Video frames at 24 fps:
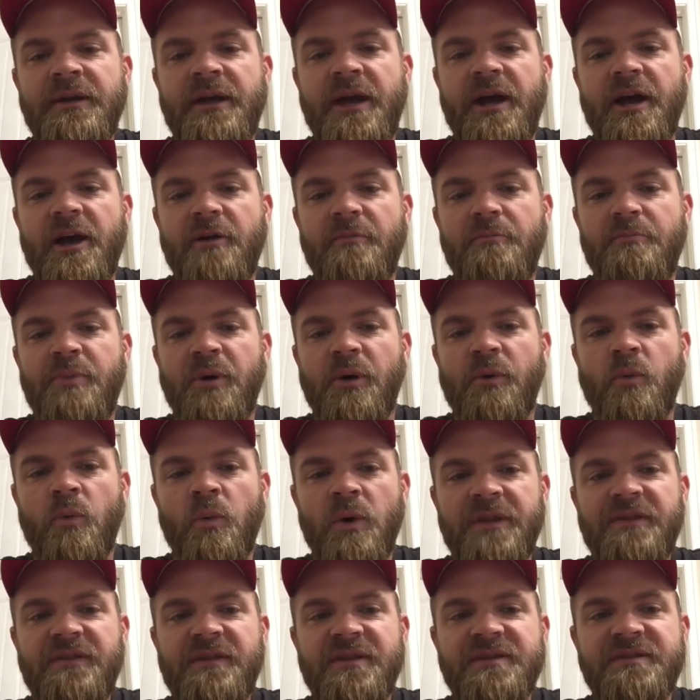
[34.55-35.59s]
Uh, but
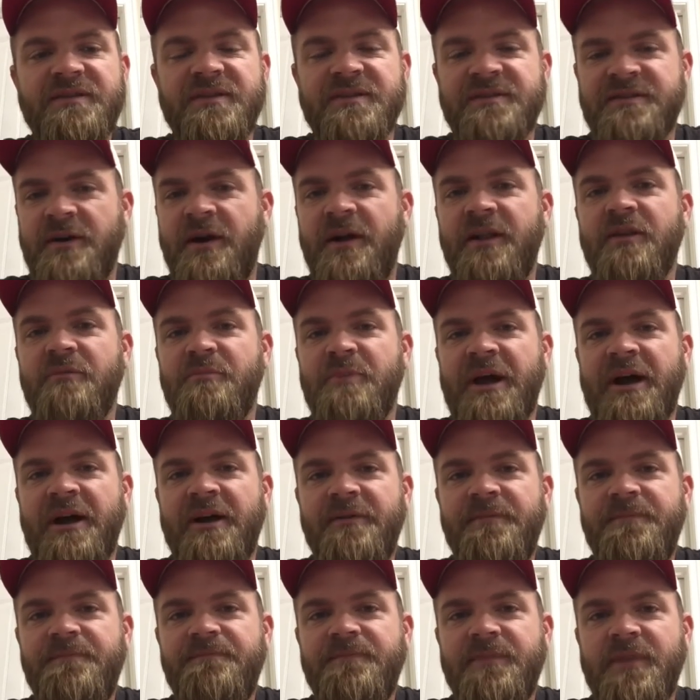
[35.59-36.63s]
what this is all
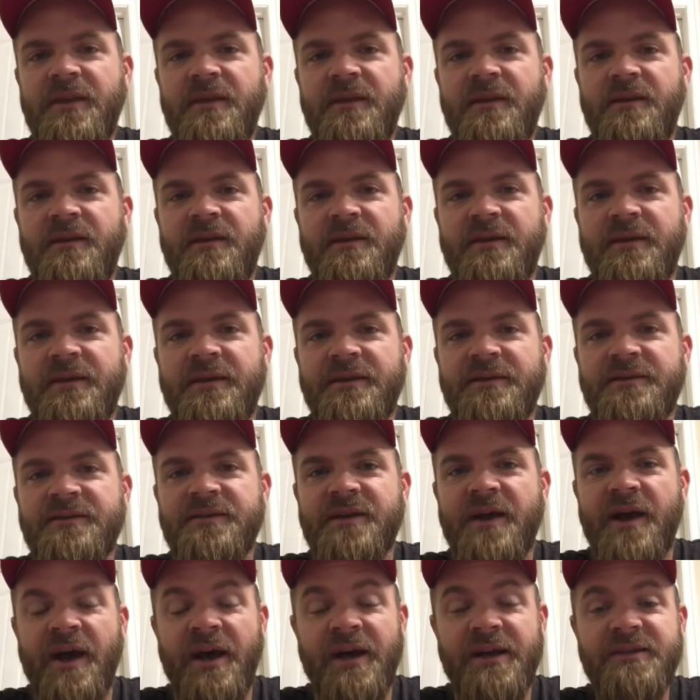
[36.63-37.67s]
about
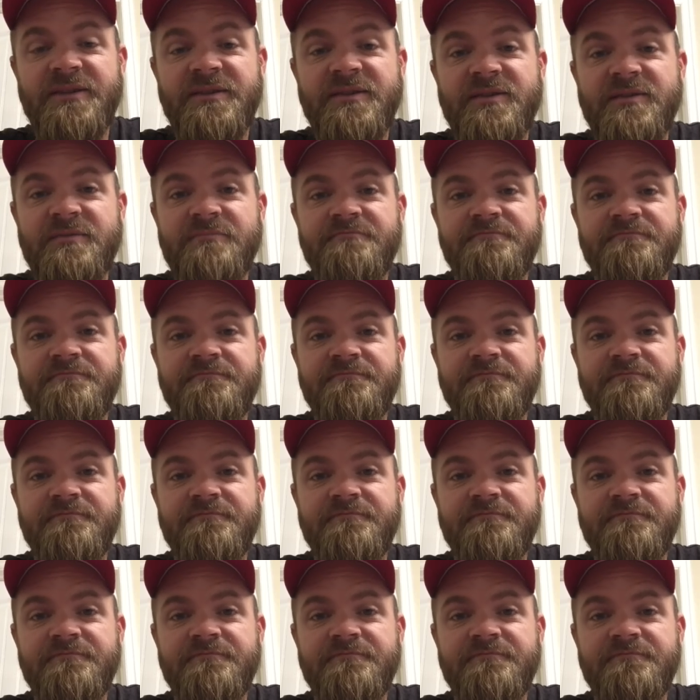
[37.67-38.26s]
is us